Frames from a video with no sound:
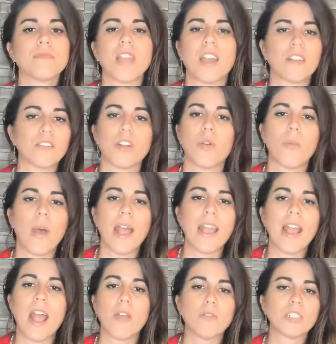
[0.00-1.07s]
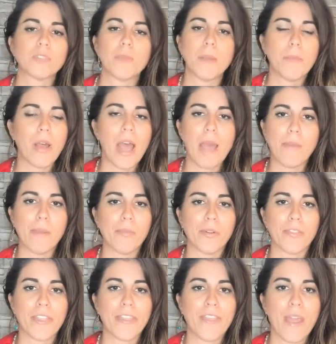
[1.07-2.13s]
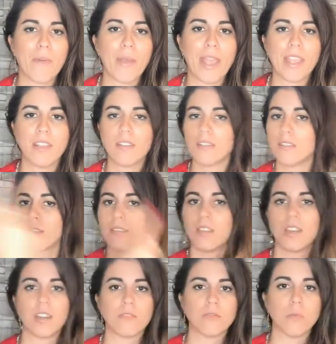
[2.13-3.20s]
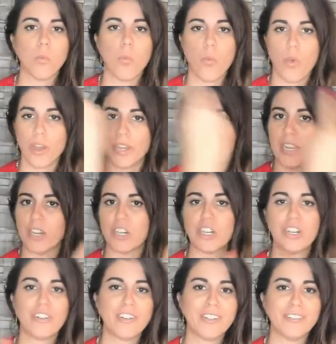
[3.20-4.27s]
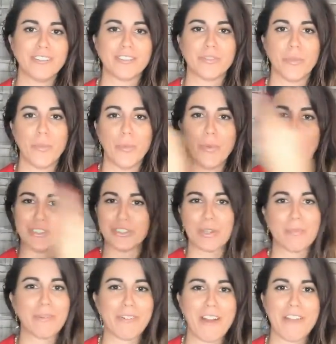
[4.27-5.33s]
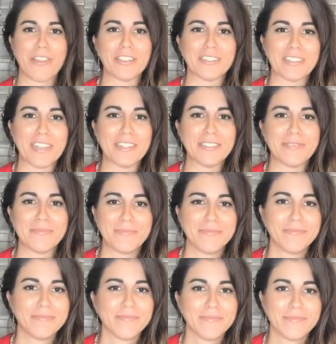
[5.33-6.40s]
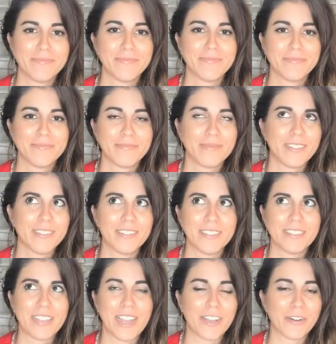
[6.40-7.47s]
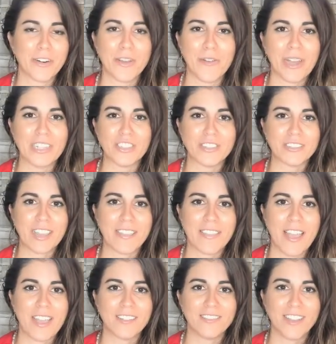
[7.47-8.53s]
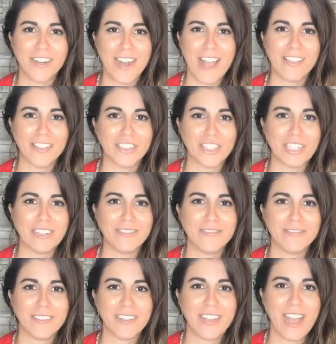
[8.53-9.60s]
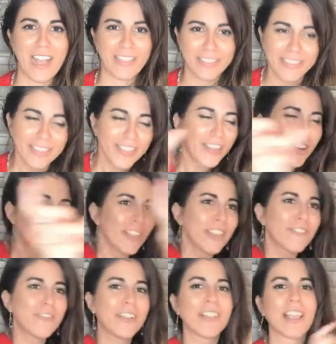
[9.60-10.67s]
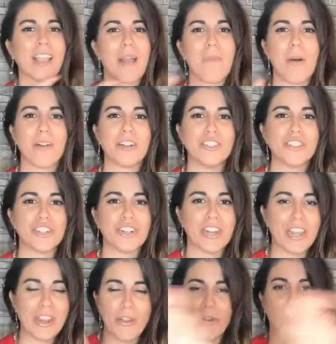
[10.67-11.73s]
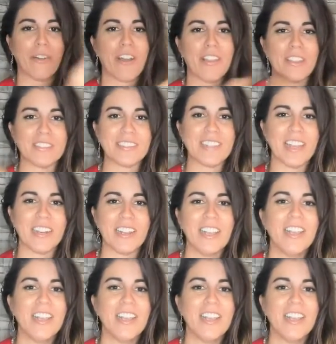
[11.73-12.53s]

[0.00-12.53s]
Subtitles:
I don't know why I wish people a happy birthday that way. 1 year is 1 trip around the sun. I don't know, I just like that analogy. I literally feel like I'm on a journey going around the sun.